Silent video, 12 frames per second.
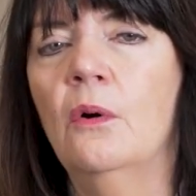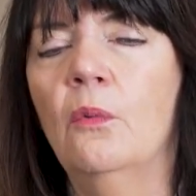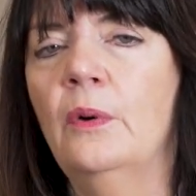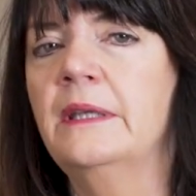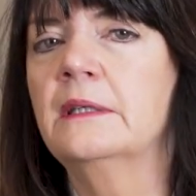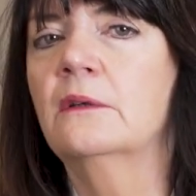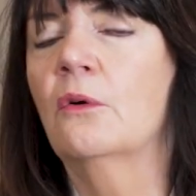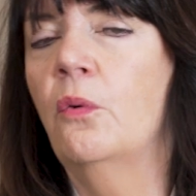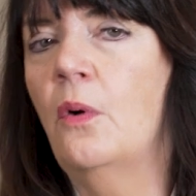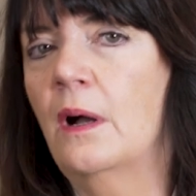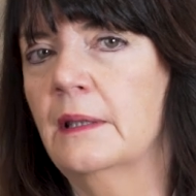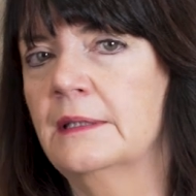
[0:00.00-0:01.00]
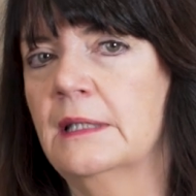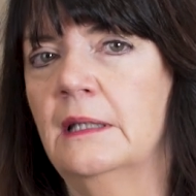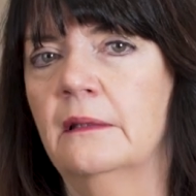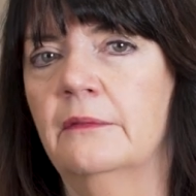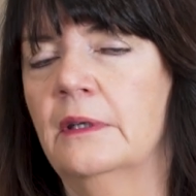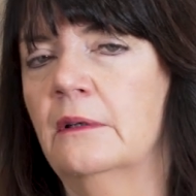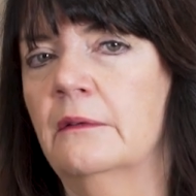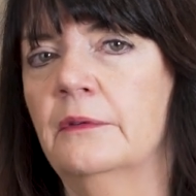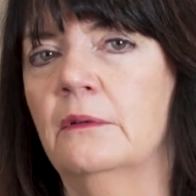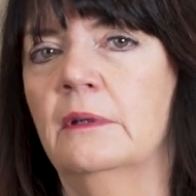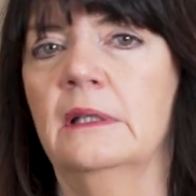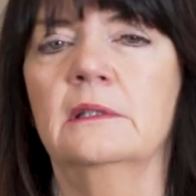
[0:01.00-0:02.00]
We did qualitative
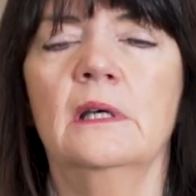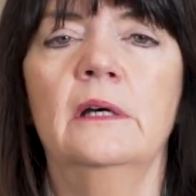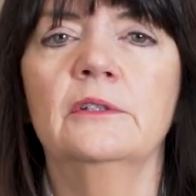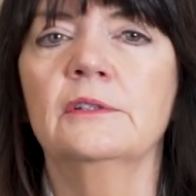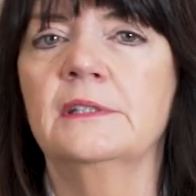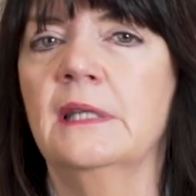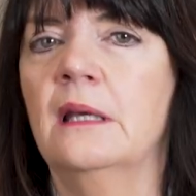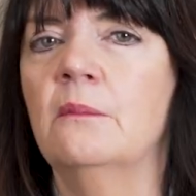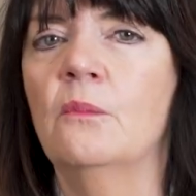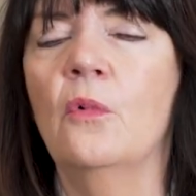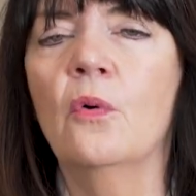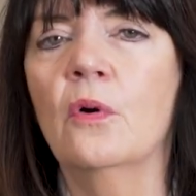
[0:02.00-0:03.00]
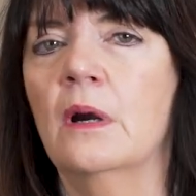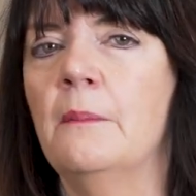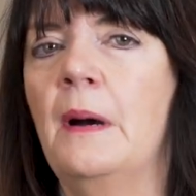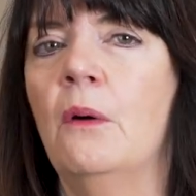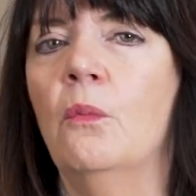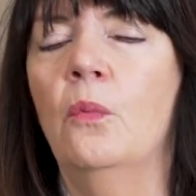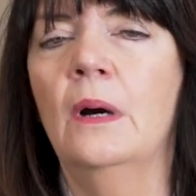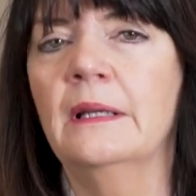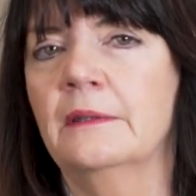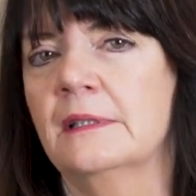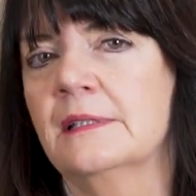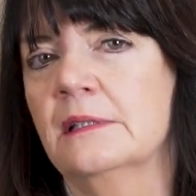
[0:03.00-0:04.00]
interviewing to understand more about
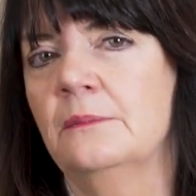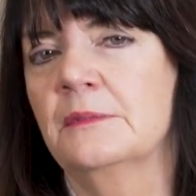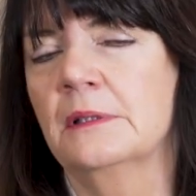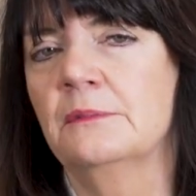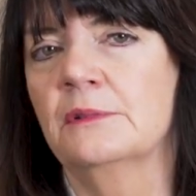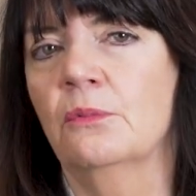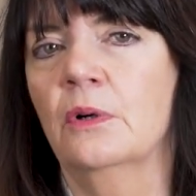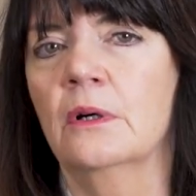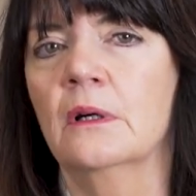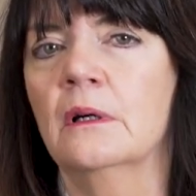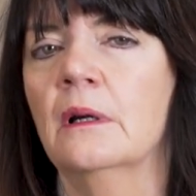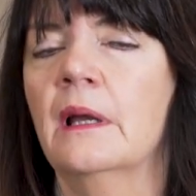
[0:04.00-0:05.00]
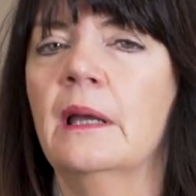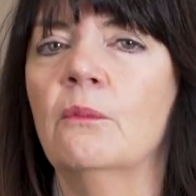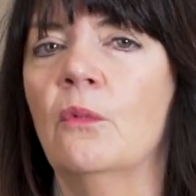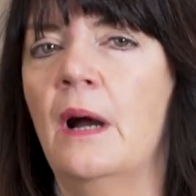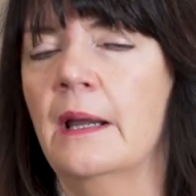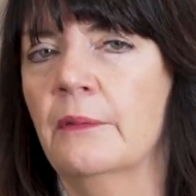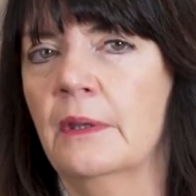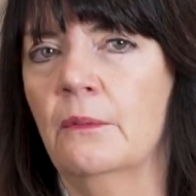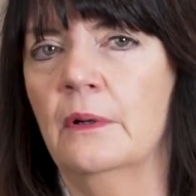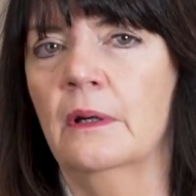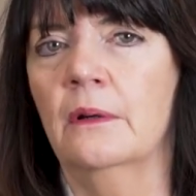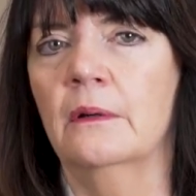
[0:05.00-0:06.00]
what the symptoms were and why they
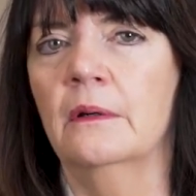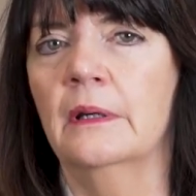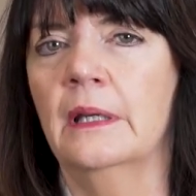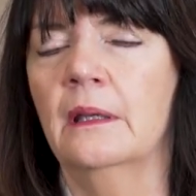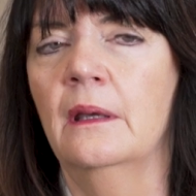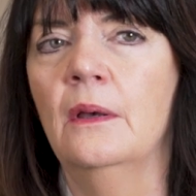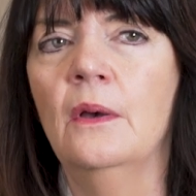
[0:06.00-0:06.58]
were occurring.